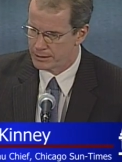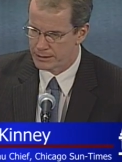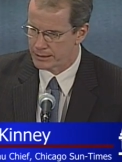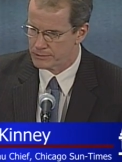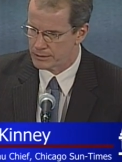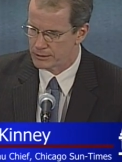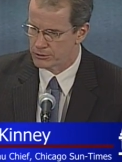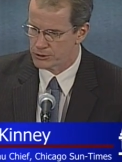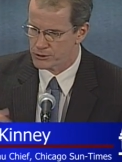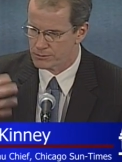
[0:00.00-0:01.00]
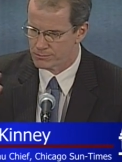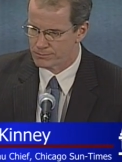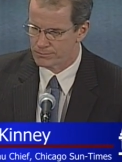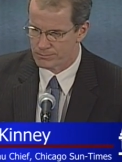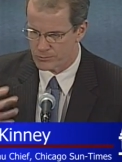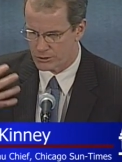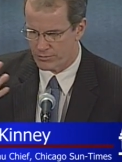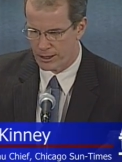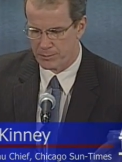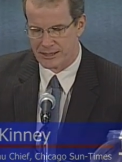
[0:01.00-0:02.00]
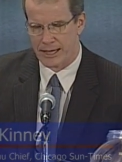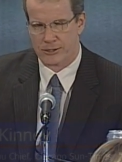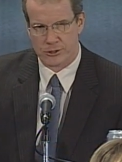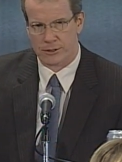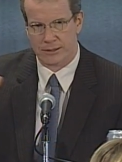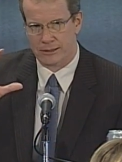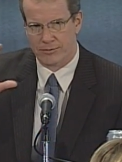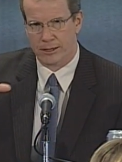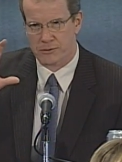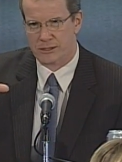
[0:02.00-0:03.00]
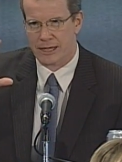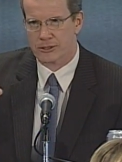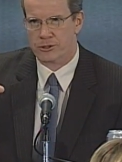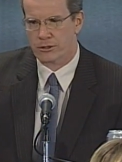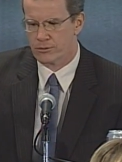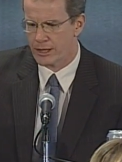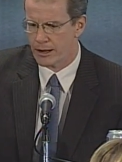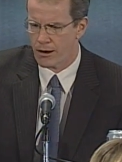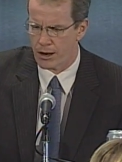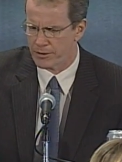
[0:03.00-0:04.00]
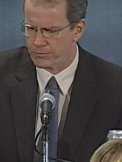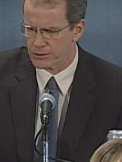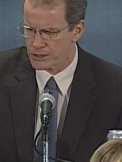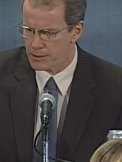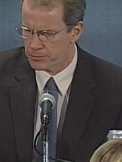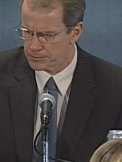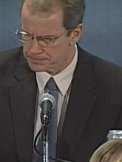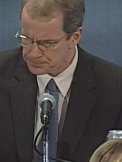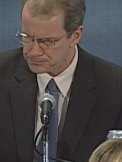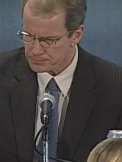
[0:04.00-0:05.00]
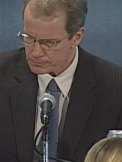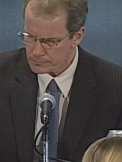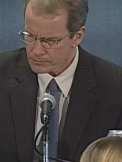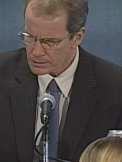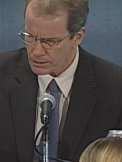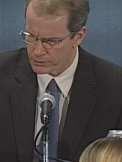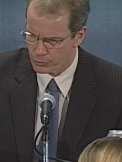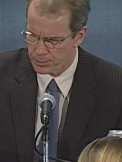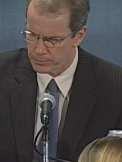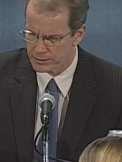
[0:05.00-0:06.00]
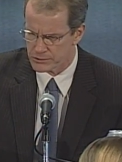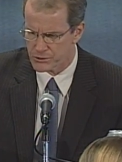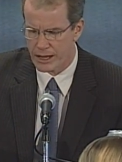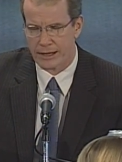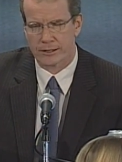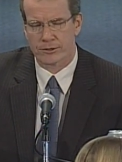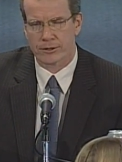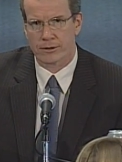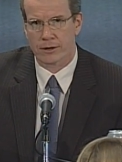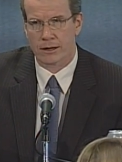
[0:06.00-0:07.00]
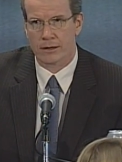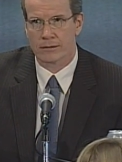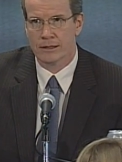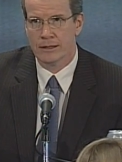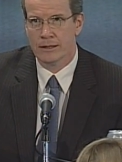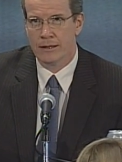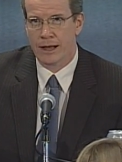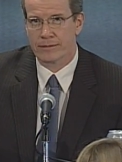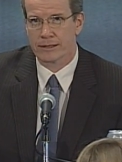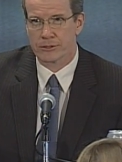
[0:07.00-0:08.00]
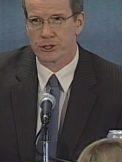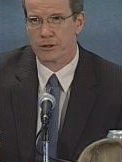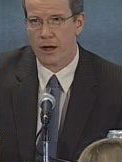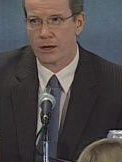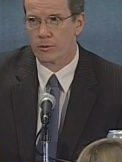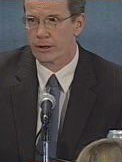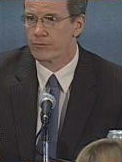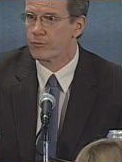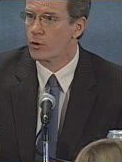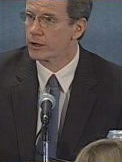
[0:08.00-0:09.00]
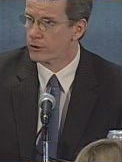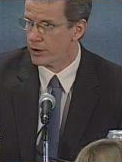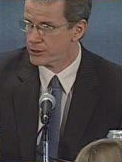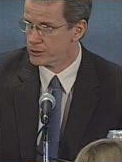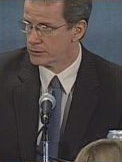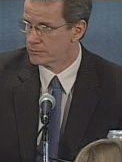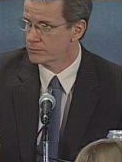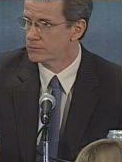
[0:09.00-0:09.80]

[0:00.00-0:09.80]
it's it, you just you develop a texture. It develops a texture in who they are. I mean, for example on the Republican side, you know, there are, I think in the Chicago area, four congressional